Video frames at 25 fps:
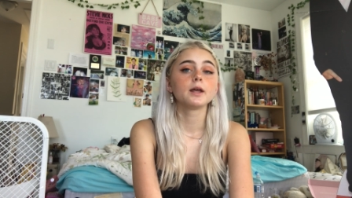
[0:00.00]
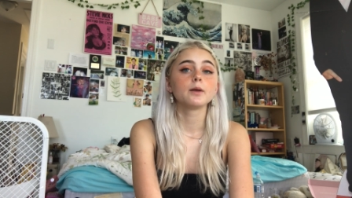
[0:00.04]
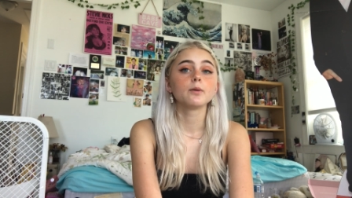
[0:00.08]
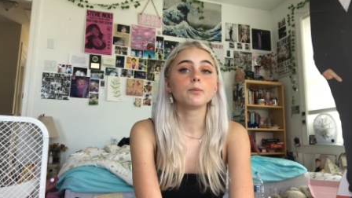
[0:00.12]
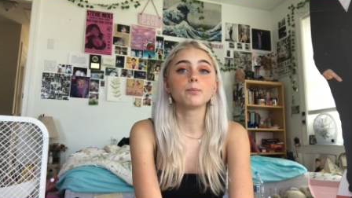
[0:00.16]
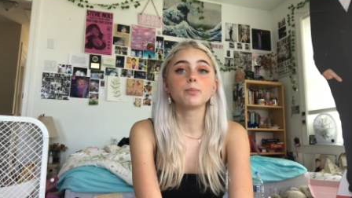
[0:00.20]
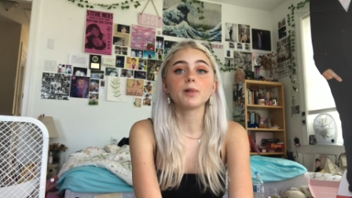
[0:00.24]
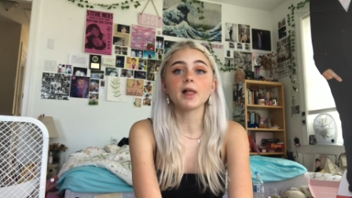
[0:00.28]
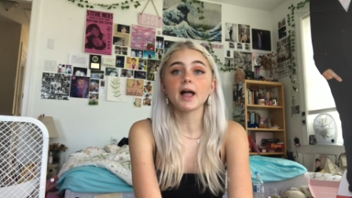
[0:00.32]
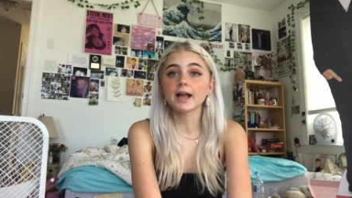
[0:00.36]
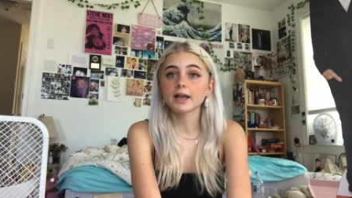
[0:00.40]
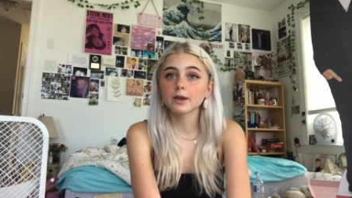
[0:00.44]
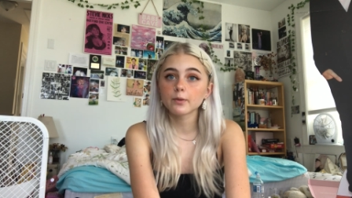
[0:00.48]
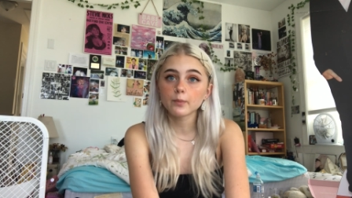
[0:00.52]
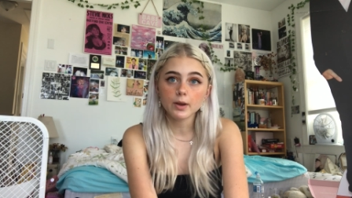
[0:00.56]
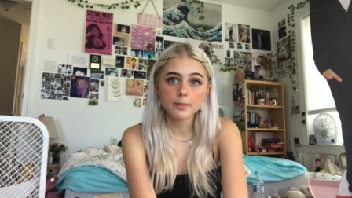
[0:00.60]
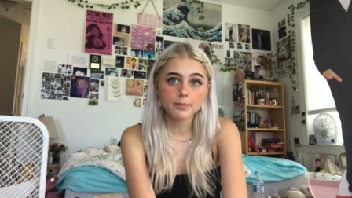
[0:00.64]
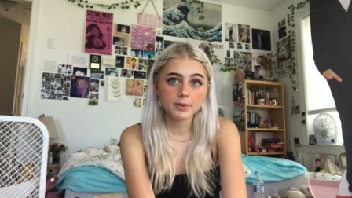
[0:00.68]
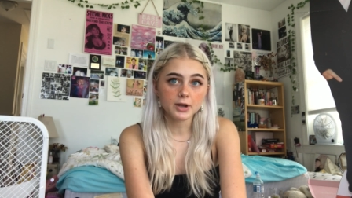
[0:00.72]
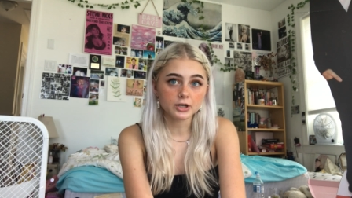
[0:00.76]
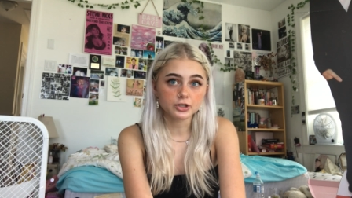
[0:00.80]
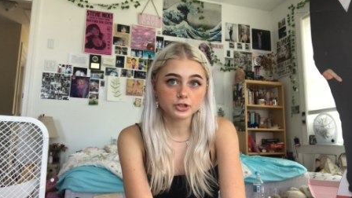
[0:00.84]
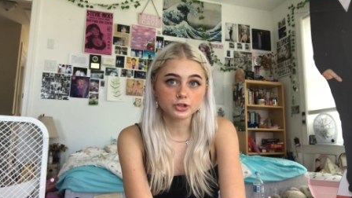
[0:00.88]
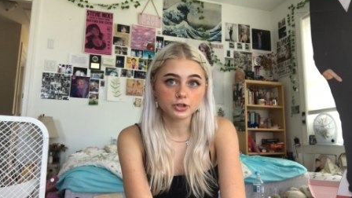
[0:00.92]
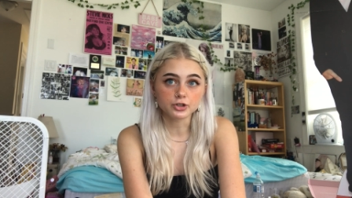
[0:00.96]
black and white
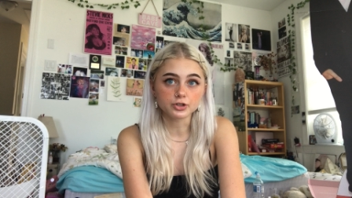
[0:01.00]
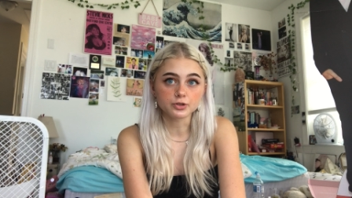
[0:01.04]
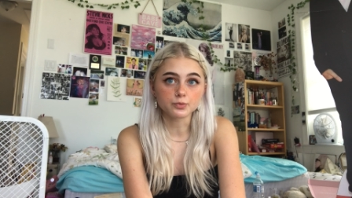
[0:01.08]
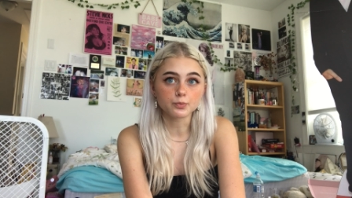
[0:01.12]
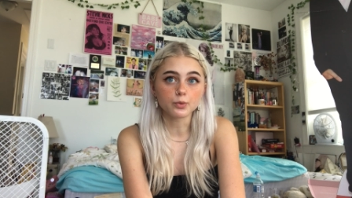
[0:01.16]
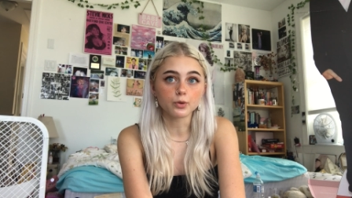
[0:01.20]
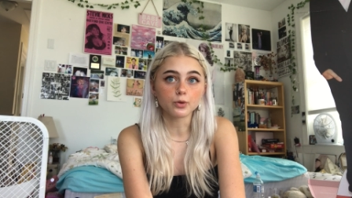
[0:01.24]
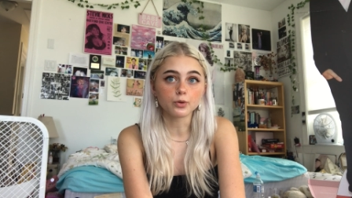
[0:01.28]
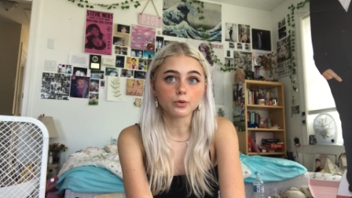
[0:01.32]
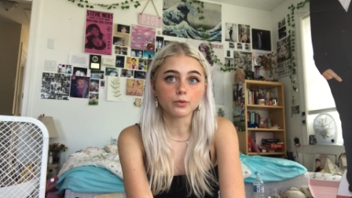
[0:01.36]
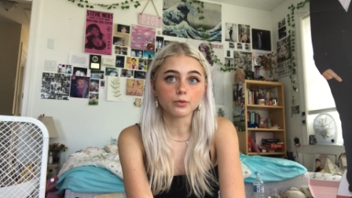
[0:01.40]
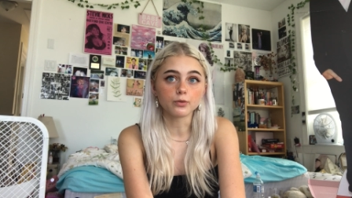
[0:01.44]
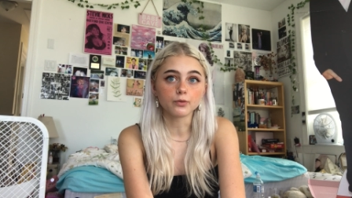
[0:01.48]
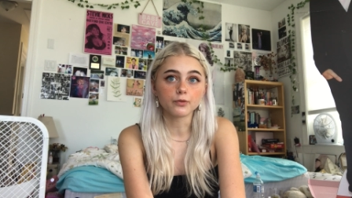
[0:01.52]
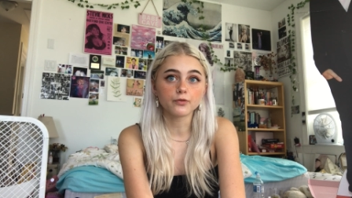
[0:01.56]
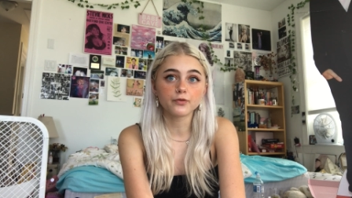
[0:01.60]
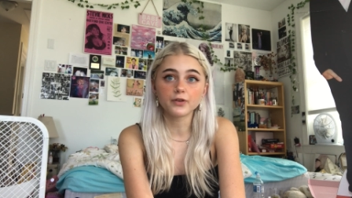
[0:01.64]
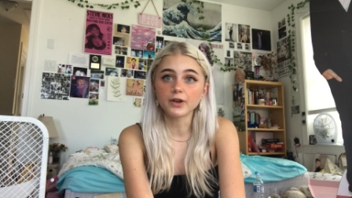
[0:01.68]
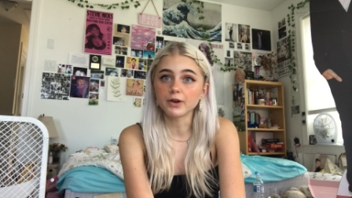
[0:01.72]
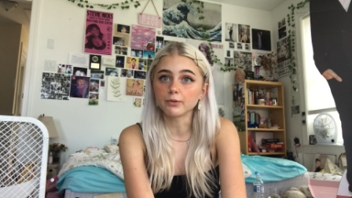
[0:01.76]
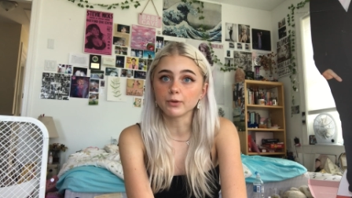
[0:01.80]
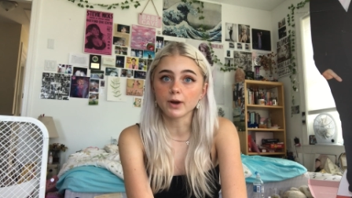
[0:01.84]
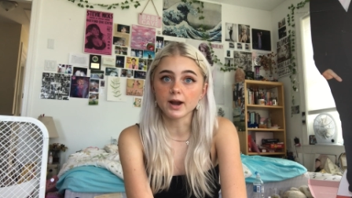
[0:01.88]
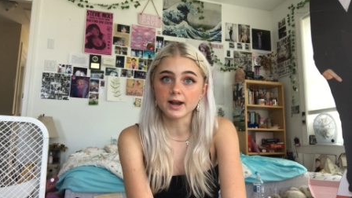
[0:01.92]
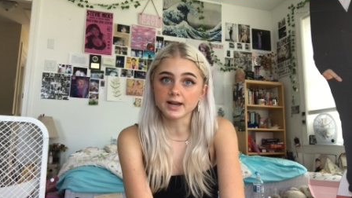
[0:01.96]
pictures will
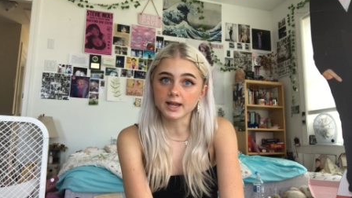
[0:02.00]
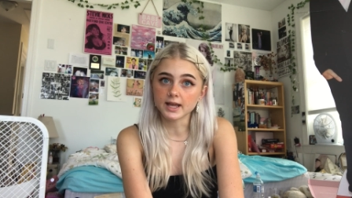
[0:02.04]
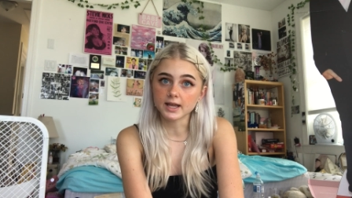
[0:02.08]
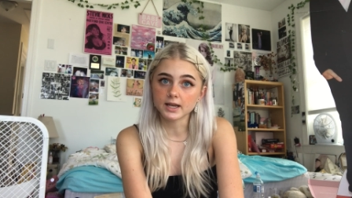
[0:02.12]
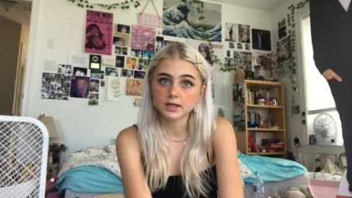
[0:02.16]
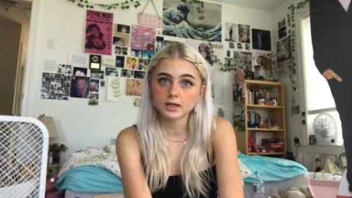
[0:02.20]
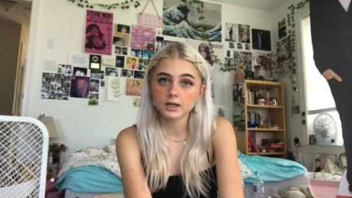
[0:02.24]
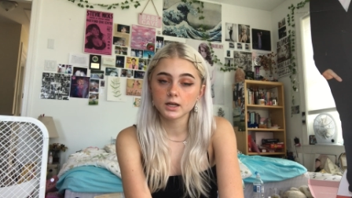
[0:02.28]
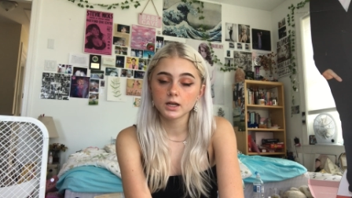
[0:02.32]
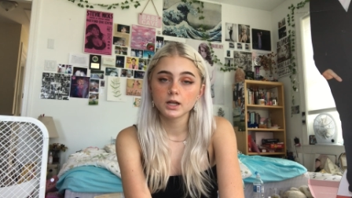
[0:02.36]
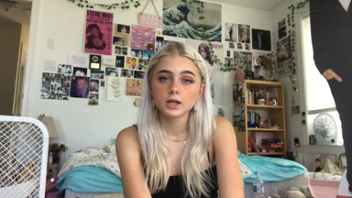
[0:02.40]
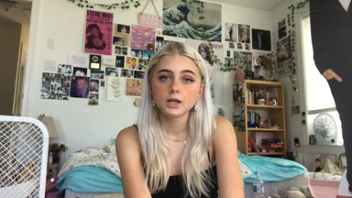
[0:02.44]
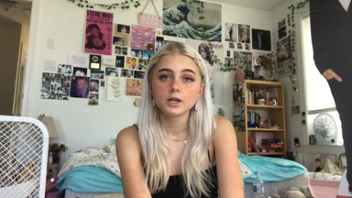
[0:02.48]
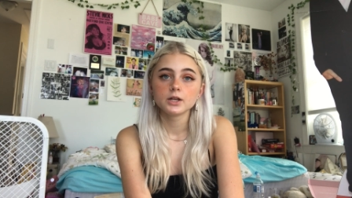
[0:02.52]
fit right in.